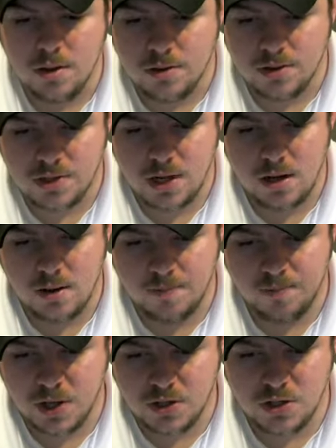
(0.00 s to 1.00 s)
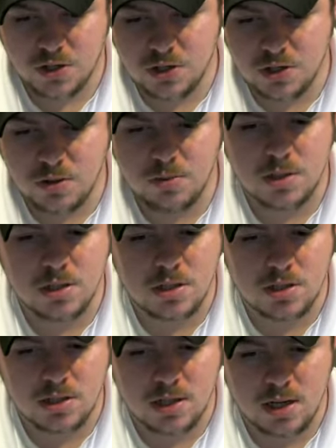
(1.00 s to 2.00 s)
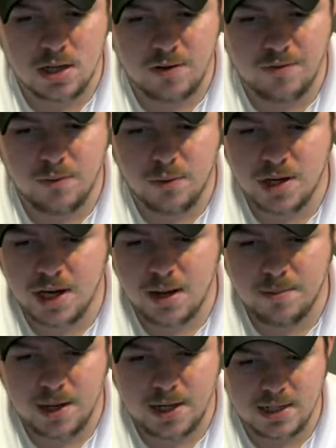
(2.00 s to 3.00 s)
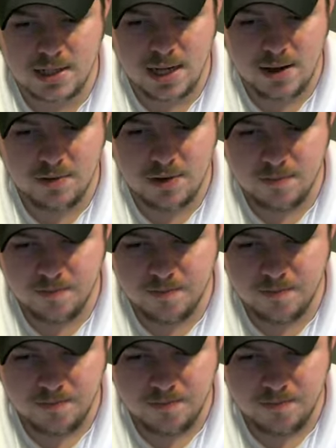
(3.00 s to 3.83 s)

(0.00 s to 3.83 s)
There's a, a, Churchill, which is a 48 7.